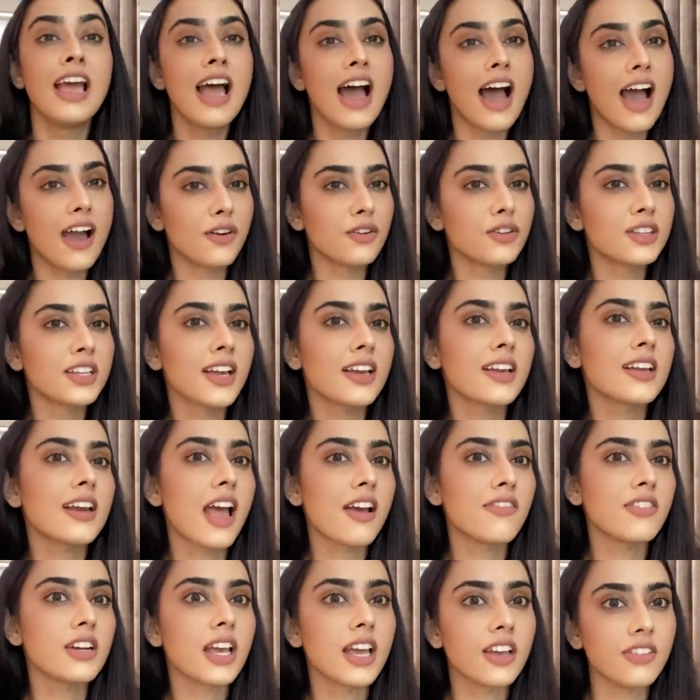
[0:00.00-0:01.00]
I don't think I can
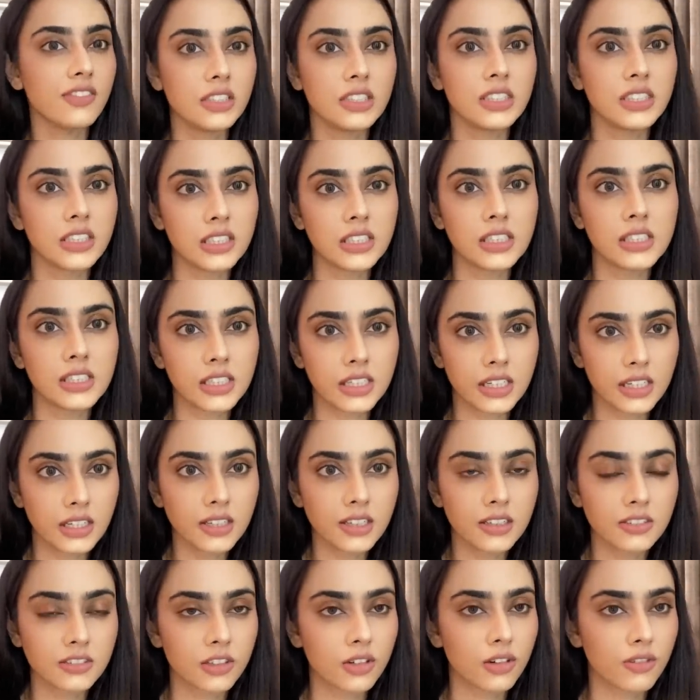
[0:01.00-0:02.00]
have it every single day
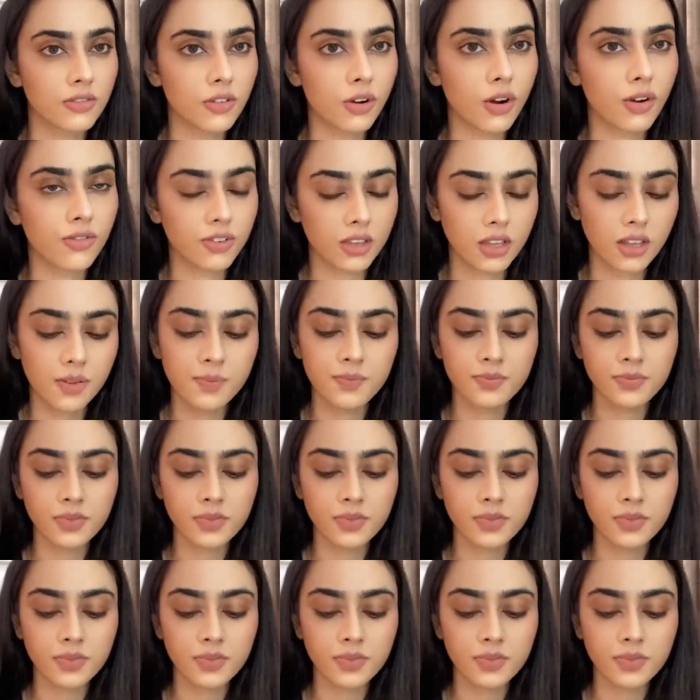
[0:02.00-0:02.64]
instead of coffee.